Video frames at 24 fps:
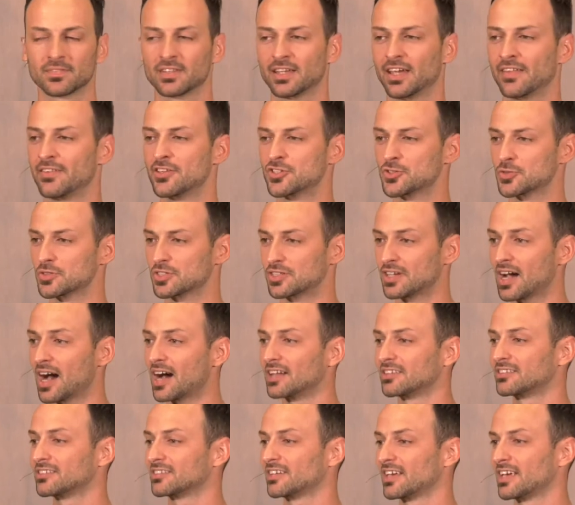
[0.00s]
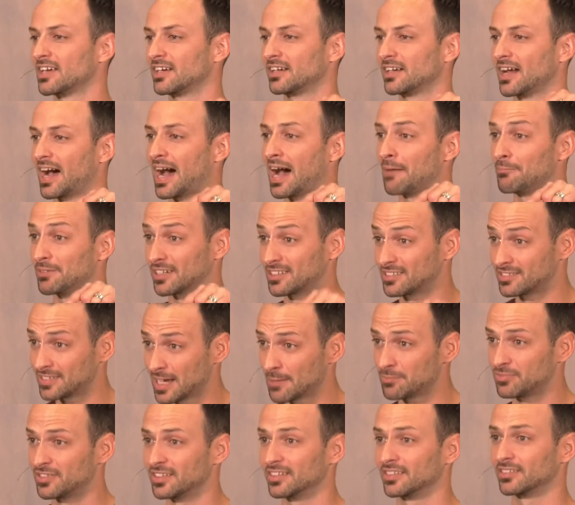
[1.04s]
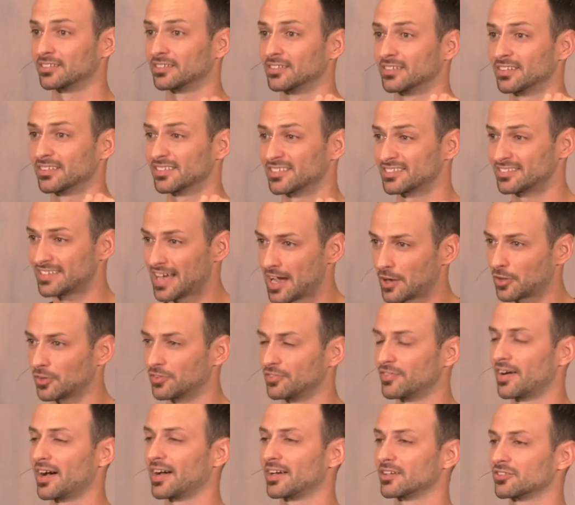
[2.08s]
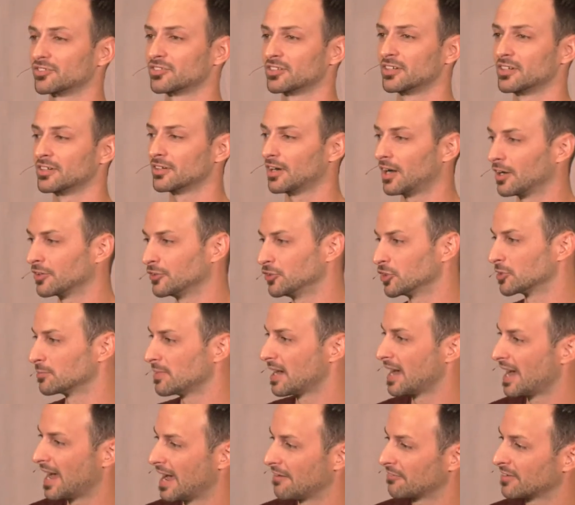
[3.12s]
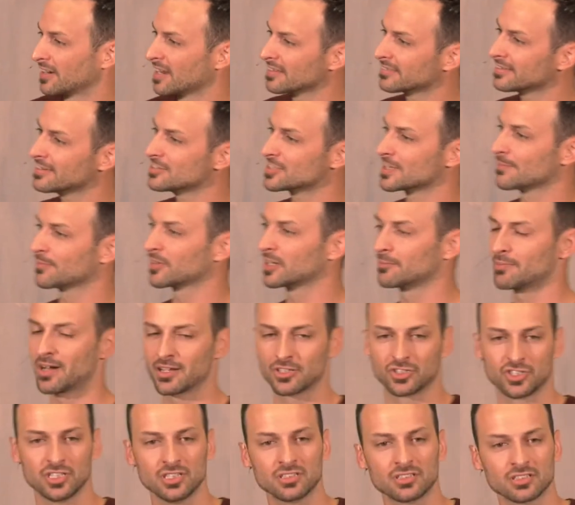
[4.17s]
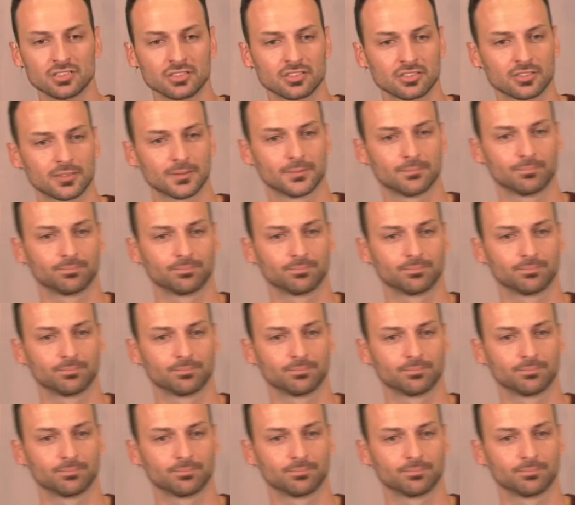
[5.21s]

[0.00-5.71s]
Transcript: And this was God saying, I'm accepting the sacrifice on your behalf. Can I tell you something about Jesus?